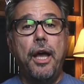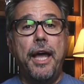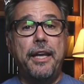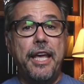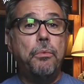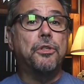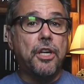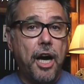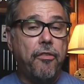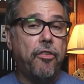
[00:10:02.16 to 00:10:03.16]
and he was
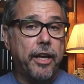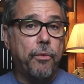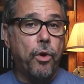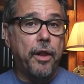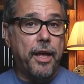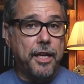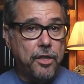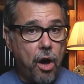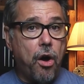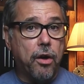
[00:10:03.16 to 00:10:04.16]
covering one of a
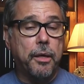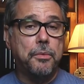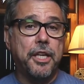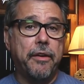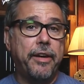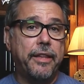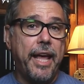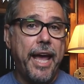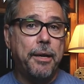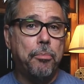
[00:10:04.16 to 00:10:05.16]
talk that was given at
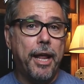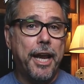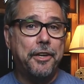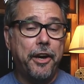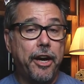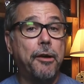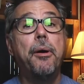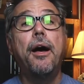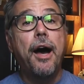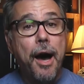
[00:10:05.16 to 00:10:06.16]
the Hayden Planetarium
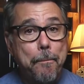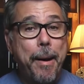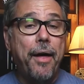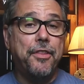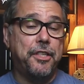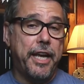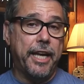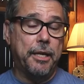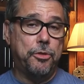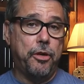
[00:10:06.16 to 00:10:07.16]
about the
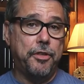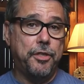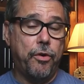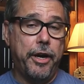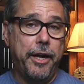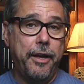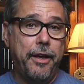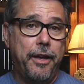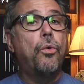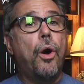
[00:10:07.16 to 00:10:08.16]
Sagan Observatory.
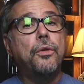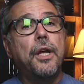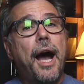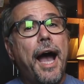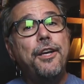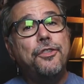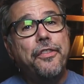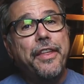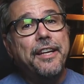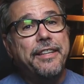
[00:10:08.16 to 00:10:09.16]
Quote, I used
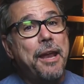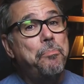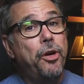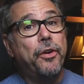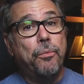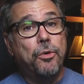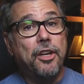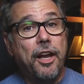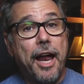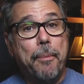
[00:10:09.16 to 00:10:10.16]
to think 10 billion was
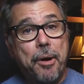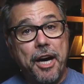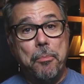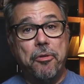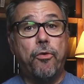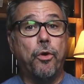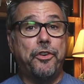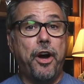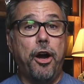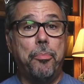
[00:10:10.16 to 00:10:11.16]
a lot of money before
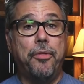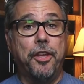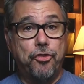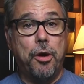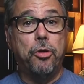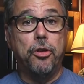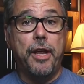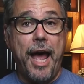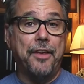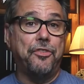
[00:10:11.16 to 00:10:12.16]
TARP, the
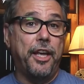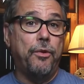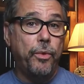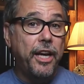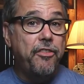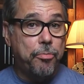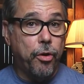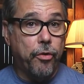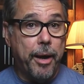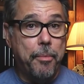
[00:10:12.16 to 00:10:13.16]
Troubled Asset Relief
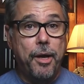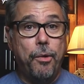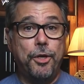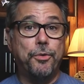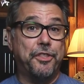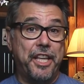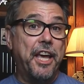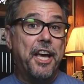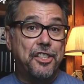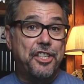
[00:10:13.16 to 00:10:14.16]
Program, which was the
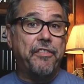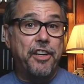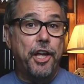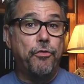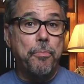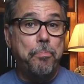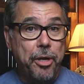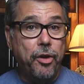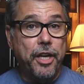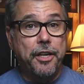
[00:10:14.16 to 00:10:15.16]
$700
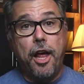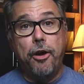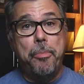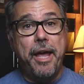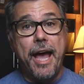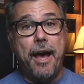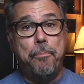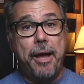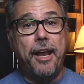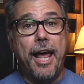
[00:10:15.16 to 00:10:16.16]
billion
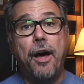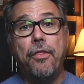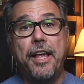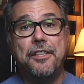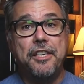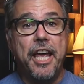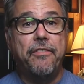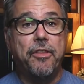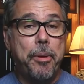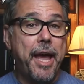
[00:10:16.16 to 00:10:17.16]
bailout, that
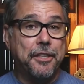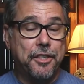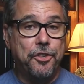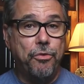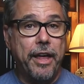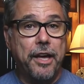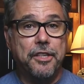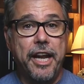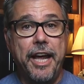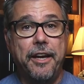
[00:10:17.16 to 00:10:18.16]
saved the banks in
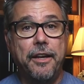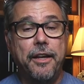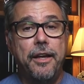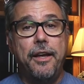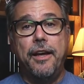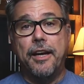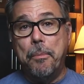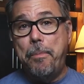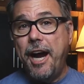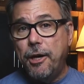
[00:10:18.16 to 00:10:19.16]
2008.
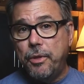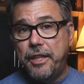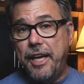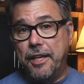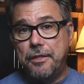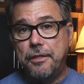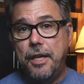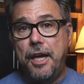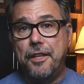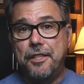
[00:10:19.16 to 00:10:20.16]
Compared with this,
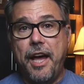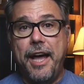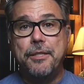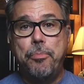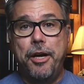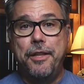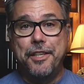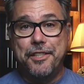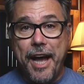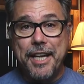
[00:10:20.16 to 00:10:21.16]
the science, bu-
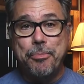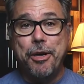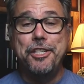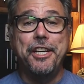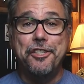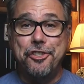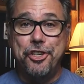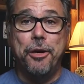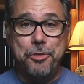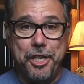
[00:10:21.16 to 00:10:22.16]
the science budget is
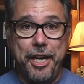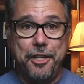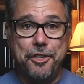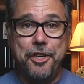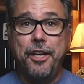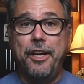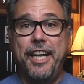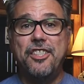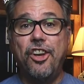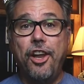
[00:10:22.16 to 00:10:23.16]
chump change.
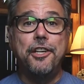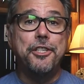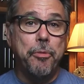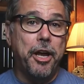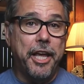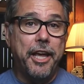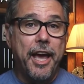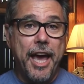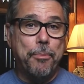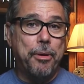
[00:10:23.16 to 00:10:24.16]
It's lunch money
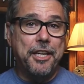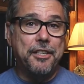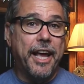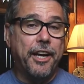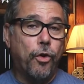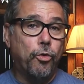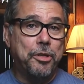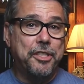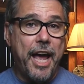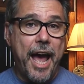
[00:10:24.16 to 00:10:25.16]
at a place like
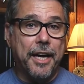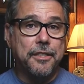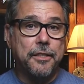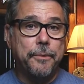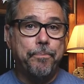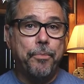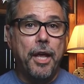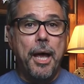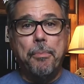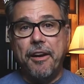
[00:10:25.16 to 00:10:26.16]
Goldman Sachs.
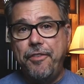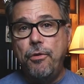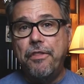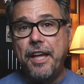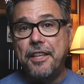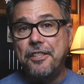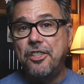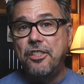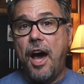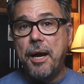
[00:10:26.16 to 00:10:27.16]
But if you think this
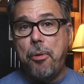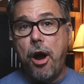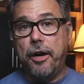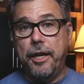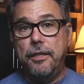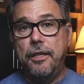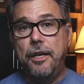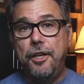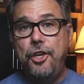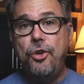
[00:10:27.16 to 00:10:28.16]
is not a bargain,
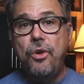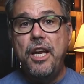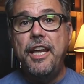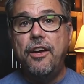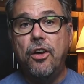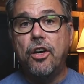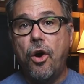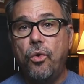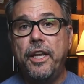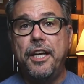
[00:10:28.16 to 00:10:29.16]
you need look
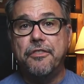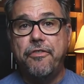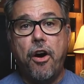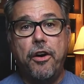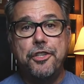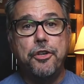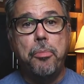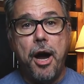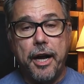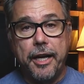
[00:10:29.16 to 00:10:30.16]
only as far as your
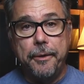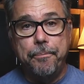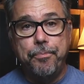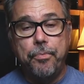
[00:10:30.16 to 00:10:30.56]
pocket.